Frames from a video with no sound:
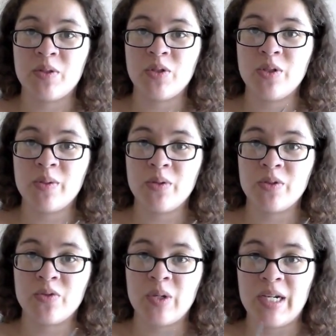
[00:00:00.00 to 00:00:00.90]
so 2 rows
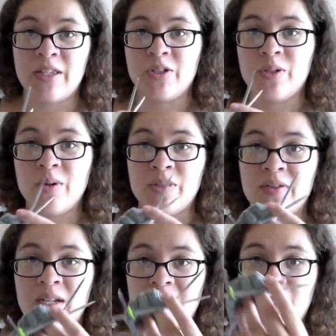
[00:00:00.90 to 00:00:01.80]
of gray and then 2 rows
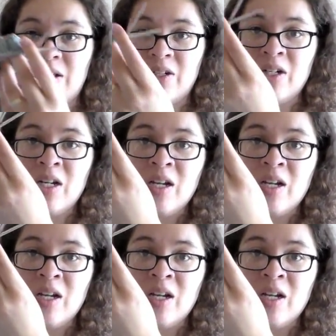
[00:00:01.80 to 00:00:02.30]
of the next color.